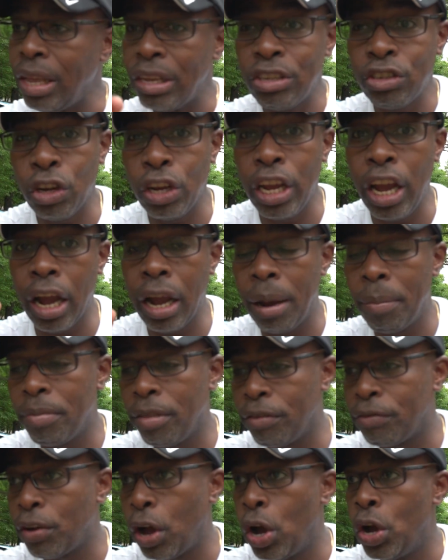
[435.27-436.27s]
So he hung up
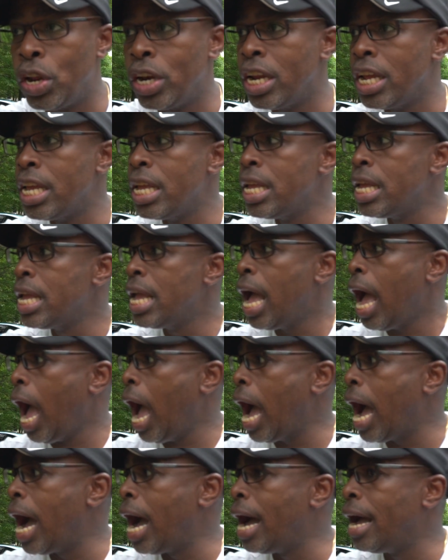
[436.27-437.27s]
the phone.
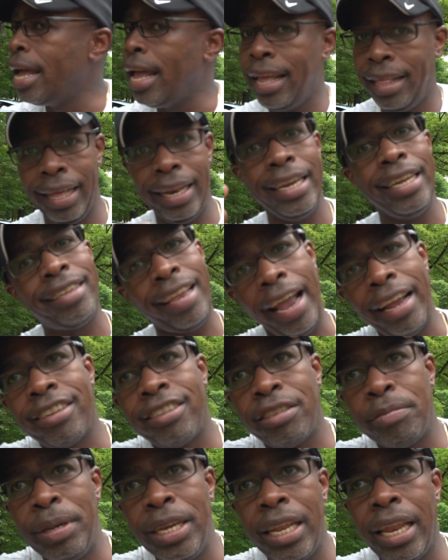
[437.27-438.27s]
And then he
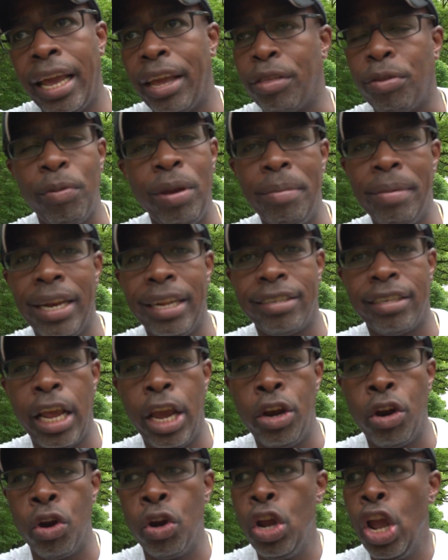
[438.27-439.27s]
texted me like 3 minutes
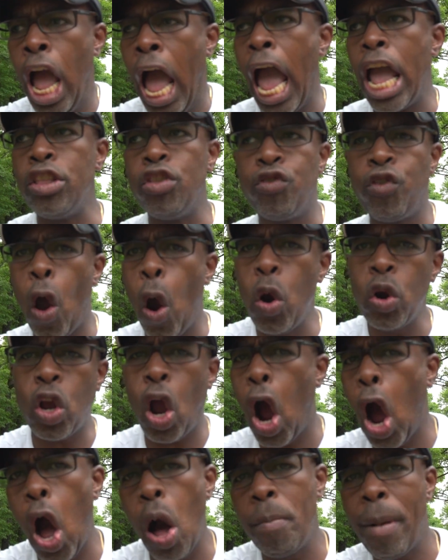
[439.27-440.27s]
later, and don't
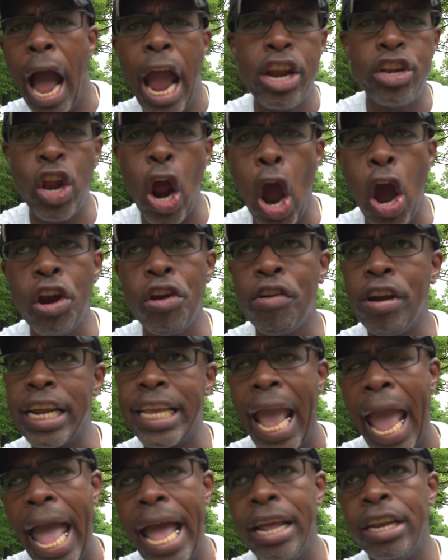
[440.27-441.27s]
call my daughter
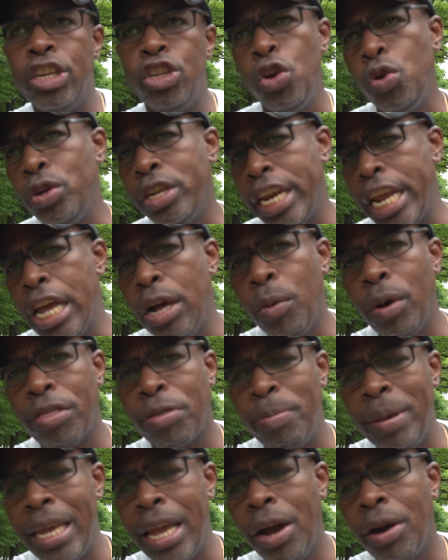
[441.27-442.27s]
again. You deal
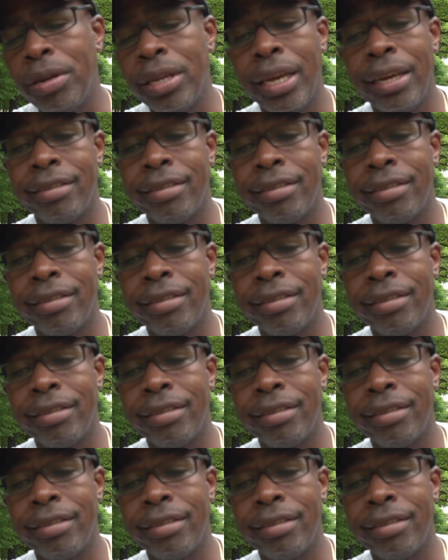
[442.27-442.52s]
with me only.